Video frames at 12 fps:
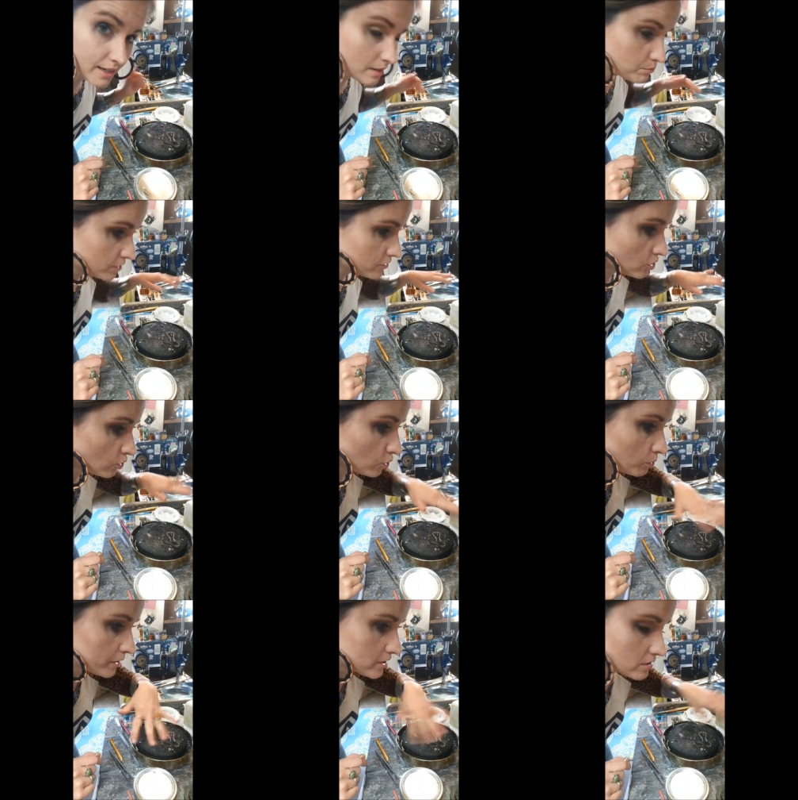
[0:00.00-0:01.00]
and I moved a
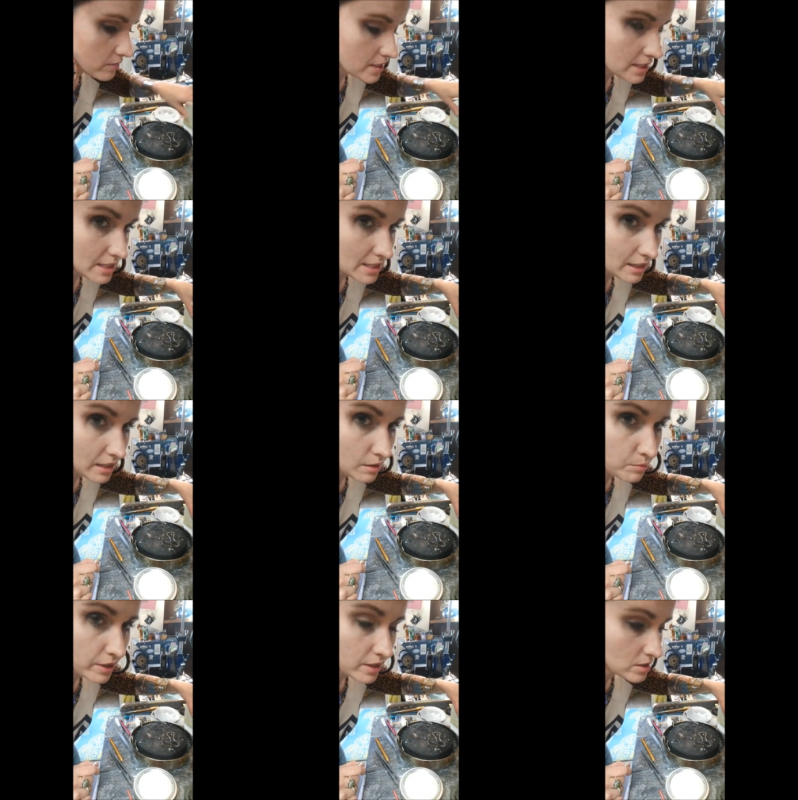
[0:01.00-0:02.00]
whole bunch of these
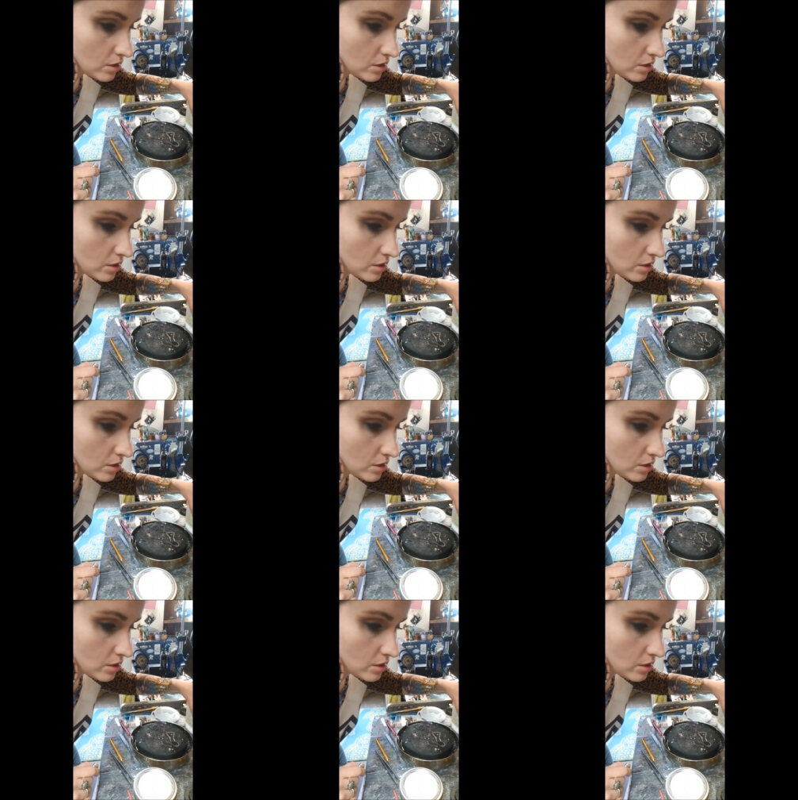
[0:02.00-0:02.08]
insulated bricks.